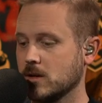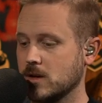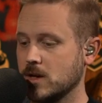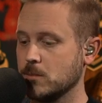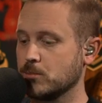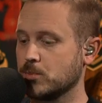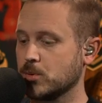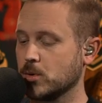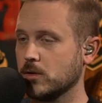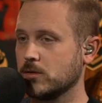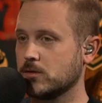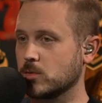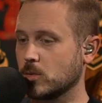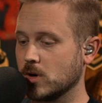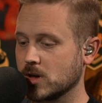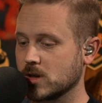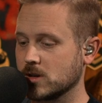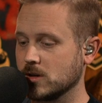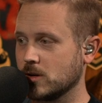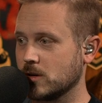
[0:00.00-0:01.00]
improved
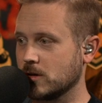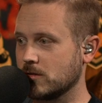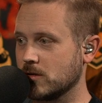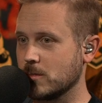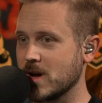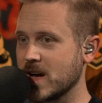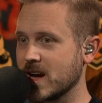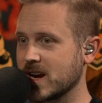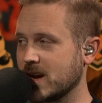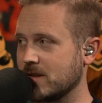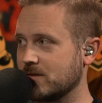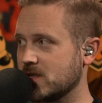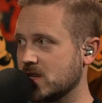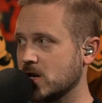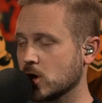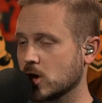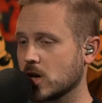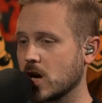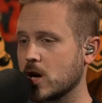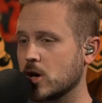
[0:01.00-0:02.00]
workload over the back half of the
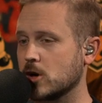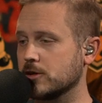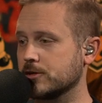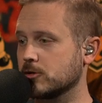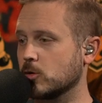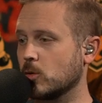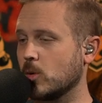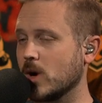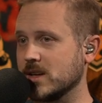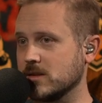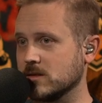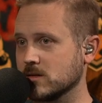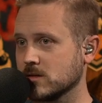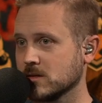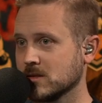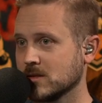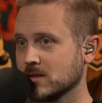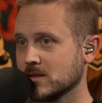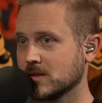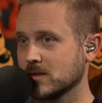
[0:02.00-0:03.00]
year got hurt twice,
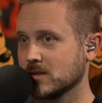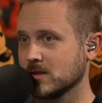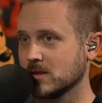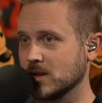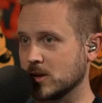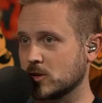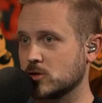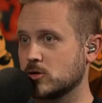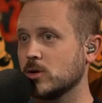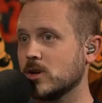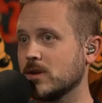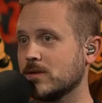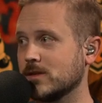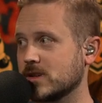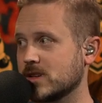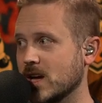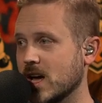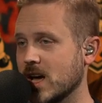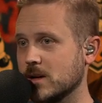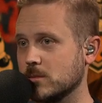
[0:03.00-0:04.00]
like two
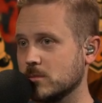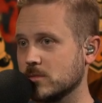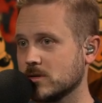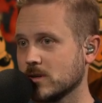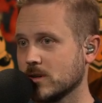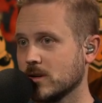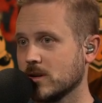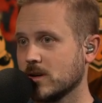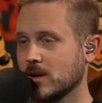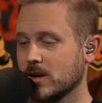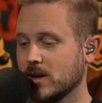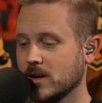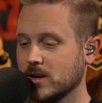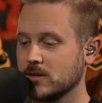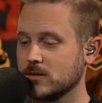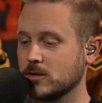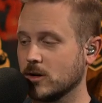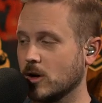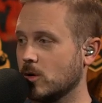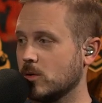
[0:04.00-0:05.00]
different times.
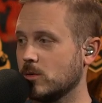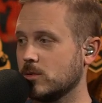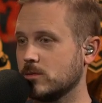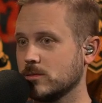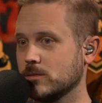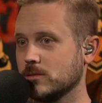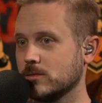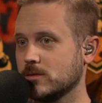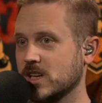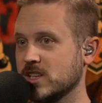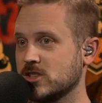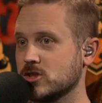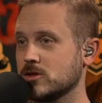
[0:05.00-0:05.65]
So it